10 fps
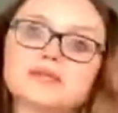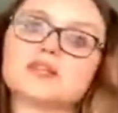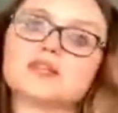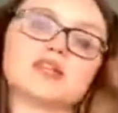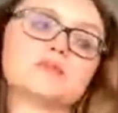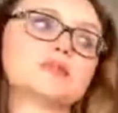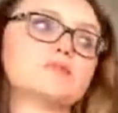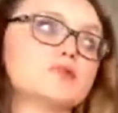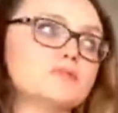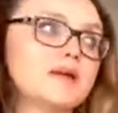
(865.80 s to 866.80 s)
massage
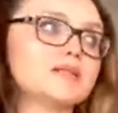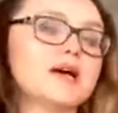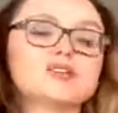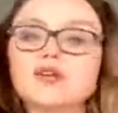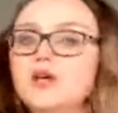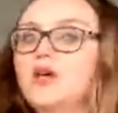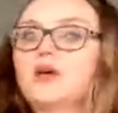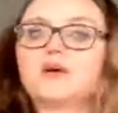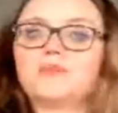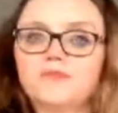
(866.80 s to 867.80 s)
therapy, sports massage.
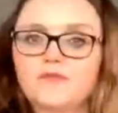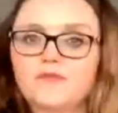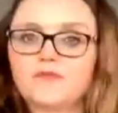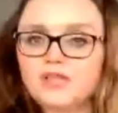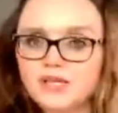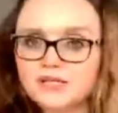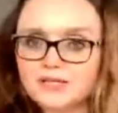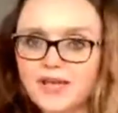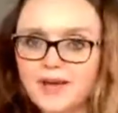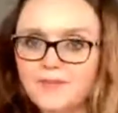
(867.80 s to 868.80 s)
Of course,
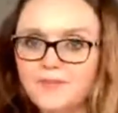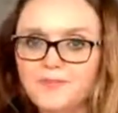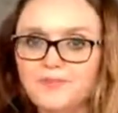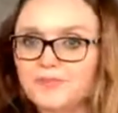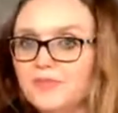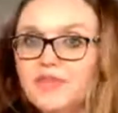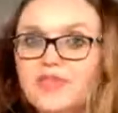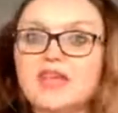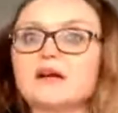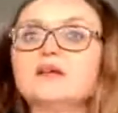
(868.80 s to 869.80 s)
that's
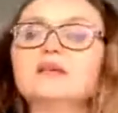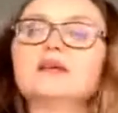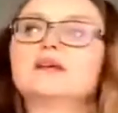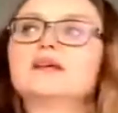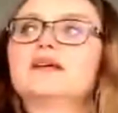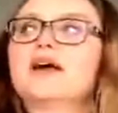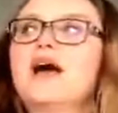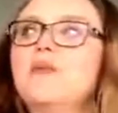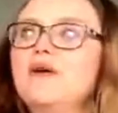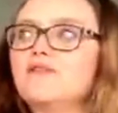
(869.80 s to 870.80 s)
there.
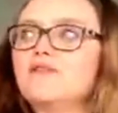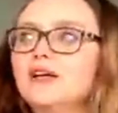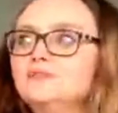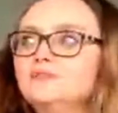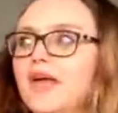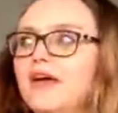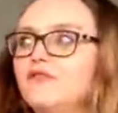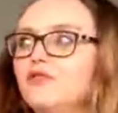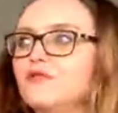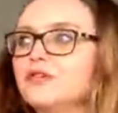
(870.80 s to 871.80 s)
However,
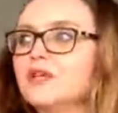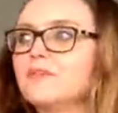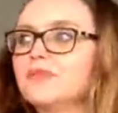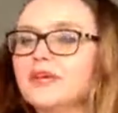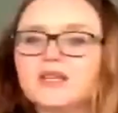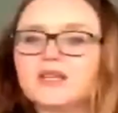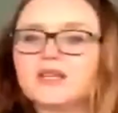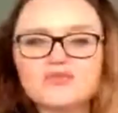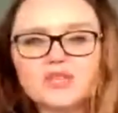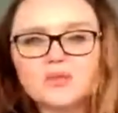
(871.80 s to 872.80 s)
if you've got something and
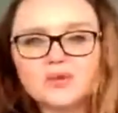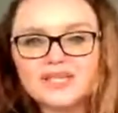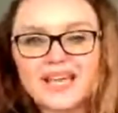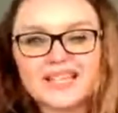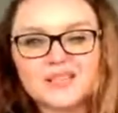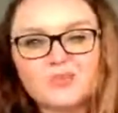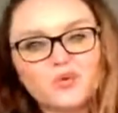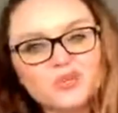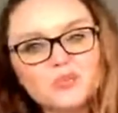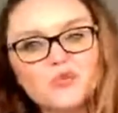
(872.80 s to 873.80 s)
you really want to get to the
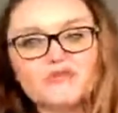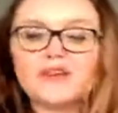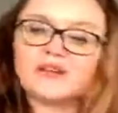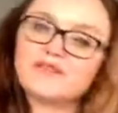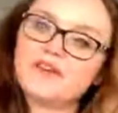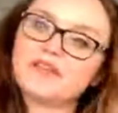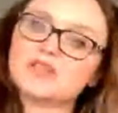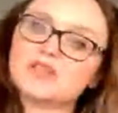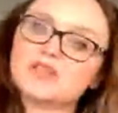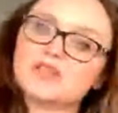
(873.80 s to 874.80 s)
bottom of it and
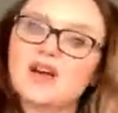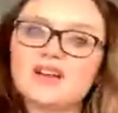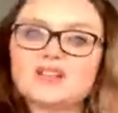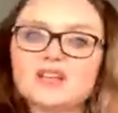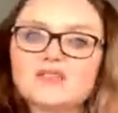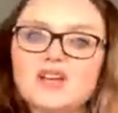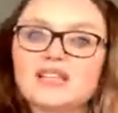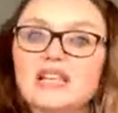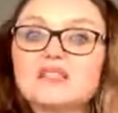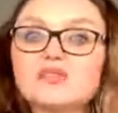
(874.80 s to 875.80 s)
find out, actually,
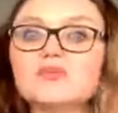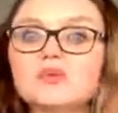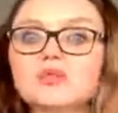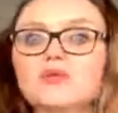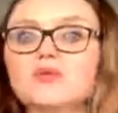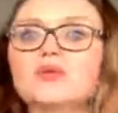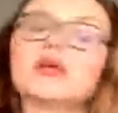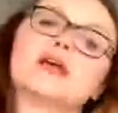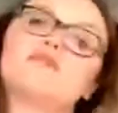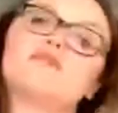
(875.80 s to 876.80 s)
I'd like to know what's going
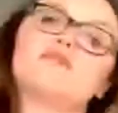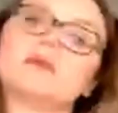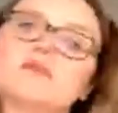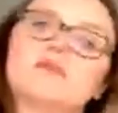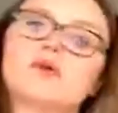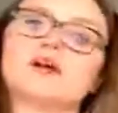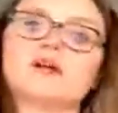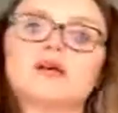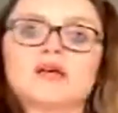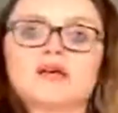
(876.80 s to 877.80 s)
on and have a wee bit more
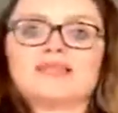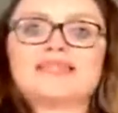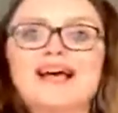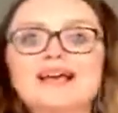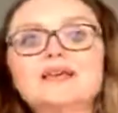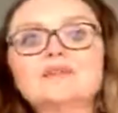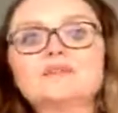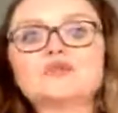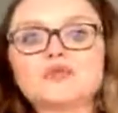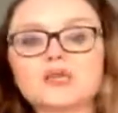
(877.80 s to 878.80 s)

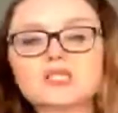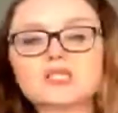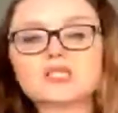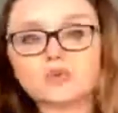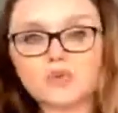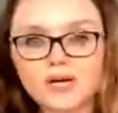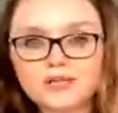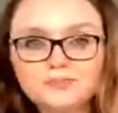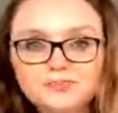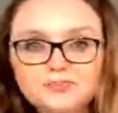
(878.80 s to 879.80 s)
time to explore,